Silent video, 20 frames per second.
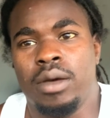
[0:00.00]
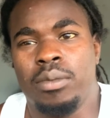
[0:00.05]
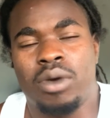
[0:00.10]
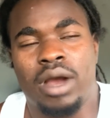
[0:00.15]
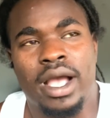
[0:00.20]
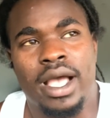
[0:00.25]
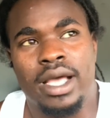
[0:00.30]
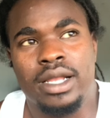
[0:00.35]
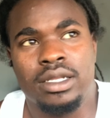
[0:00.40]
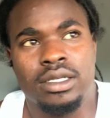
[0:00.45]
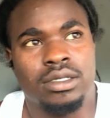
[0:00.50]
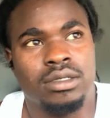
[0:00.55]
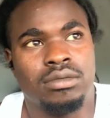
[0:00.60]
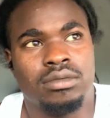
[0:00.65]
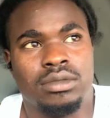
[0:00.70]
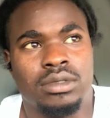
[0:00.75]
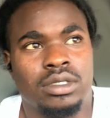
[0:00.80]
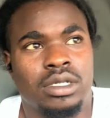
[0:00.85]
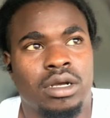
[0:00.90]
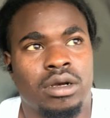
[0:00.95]
Brad.
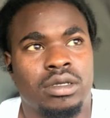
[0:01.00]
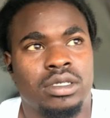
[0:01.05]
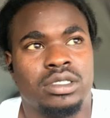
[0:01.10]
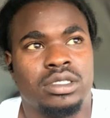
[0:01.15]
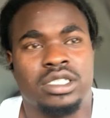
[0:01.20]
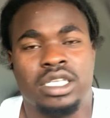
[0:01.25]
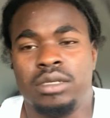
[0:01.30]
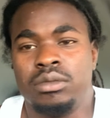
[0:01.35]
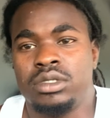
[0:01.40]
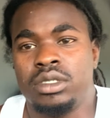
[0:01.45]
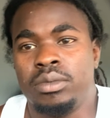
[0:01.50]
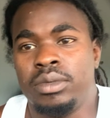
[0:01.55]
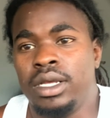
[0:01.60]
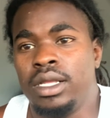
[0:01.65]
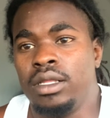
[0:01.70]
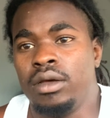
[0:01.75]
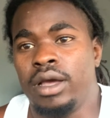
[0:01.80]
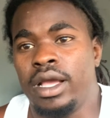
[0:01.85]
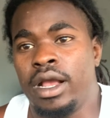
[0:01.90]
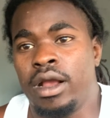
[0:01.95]
He seems to be a
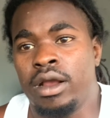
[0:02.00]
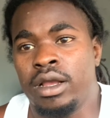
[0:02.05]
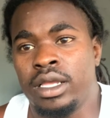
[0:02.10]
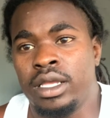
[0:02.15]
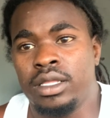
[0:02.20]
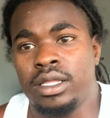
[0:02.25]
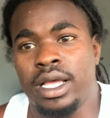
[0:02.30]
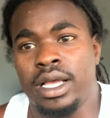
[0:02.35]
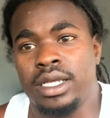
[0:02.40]
little arrogant.